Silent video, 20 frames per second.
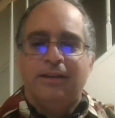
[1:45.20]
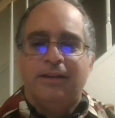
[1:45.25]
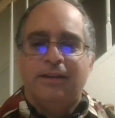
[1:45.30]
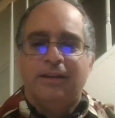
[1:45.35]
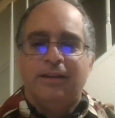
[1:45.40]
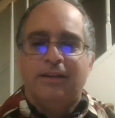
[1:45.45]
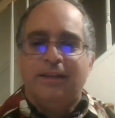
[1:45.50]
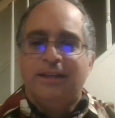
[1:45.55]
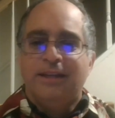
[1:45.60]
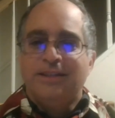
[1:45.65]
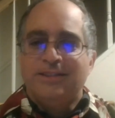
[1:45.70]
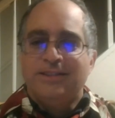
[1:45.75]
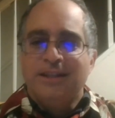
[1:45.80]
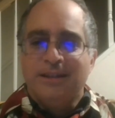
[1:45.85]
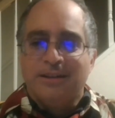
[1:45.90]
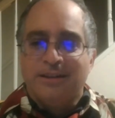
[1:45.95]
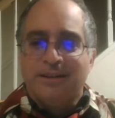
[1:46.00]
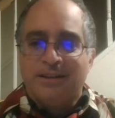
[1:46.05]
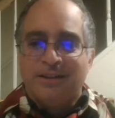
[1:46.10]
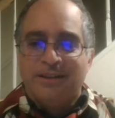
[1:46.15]
that's
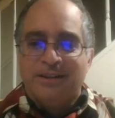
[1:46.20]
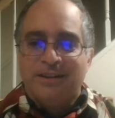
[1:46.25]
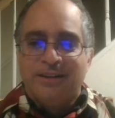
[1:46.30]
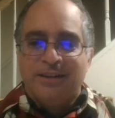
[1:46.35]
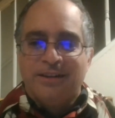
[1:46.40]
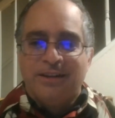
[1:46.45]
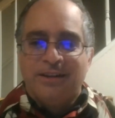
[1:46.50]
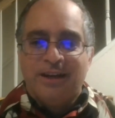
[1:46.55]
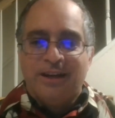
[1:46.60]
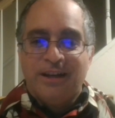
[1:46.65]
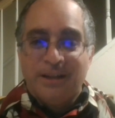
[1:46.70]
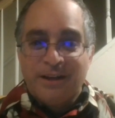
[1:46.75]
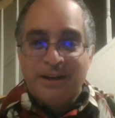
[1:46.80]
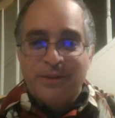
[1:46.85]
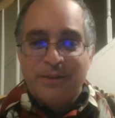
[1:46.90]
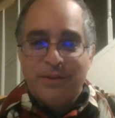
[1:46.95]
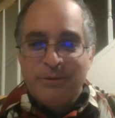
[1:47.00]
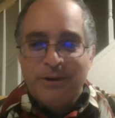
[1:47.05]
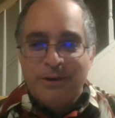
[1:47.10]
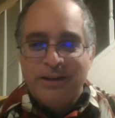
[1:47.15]
it. I
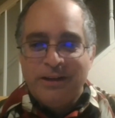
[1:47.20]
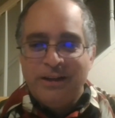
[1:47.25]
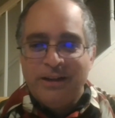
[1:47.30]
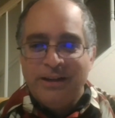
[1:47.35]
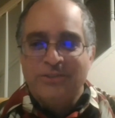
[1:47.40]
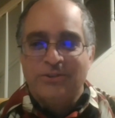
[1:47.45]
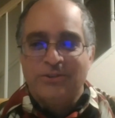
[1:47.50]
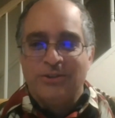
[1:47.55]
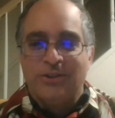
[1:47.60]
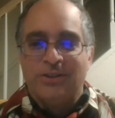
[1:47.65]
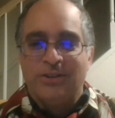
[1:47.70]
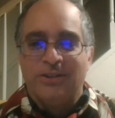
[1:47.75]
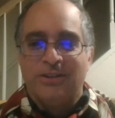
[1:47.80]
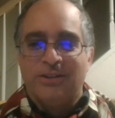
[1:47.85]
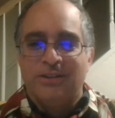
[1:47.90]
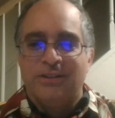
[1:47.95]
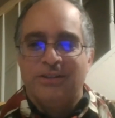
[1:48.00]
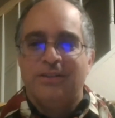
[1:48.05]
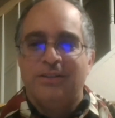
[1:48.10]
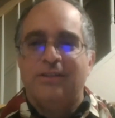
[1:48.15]
got the right answer.
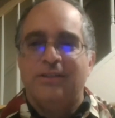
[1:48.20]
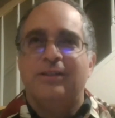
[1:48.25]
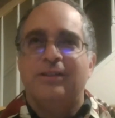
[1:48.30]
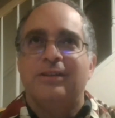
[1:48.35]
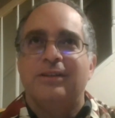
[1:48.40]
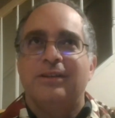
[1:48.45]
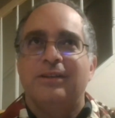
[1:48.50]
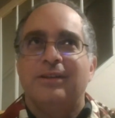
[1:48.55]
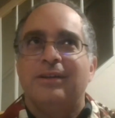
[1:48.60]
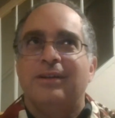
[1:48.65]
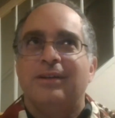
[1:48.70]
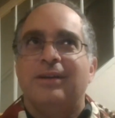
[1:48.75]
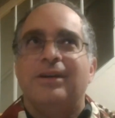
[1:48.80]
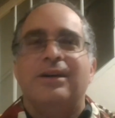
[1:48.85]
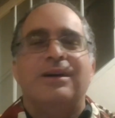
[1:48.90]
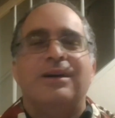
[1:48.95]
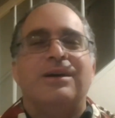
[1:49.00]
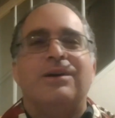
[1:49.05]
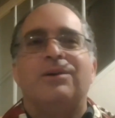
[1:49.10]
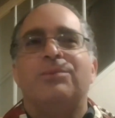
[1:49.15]

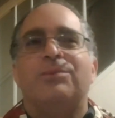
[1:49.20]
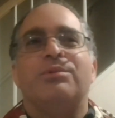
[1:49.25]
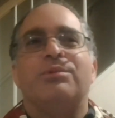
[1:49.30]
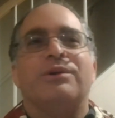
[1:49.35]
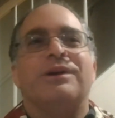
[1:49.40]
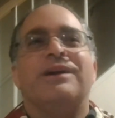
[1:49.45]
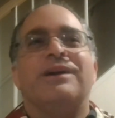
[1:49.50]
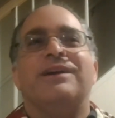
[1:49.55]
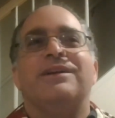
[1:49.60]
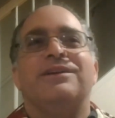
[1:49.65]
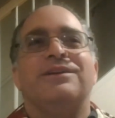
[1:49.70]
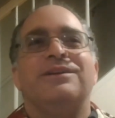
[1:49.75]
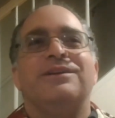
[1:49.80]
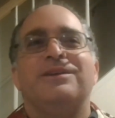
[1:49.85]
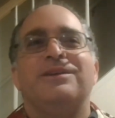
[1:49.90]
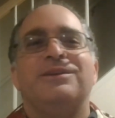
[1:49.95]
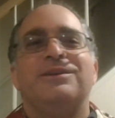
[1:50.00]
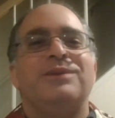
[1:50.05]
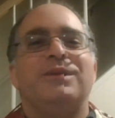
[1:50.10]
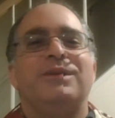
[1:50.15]
Oh, brain,
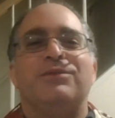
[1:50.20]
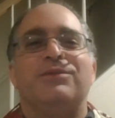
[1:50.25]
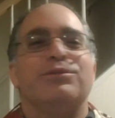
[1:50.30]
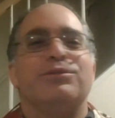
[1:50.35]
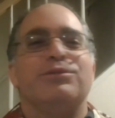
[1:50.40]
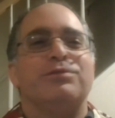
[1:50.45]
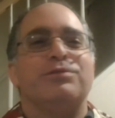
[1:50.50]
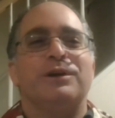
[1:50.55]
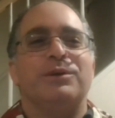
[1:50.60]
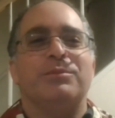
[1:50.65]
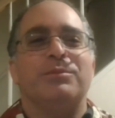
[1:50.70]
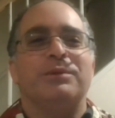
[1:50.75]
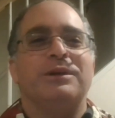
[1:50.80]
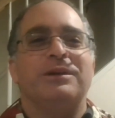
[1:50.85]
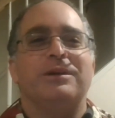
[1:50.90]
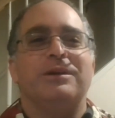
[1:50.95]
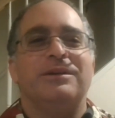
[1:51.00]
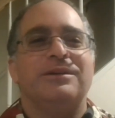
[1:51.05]
you never fail me.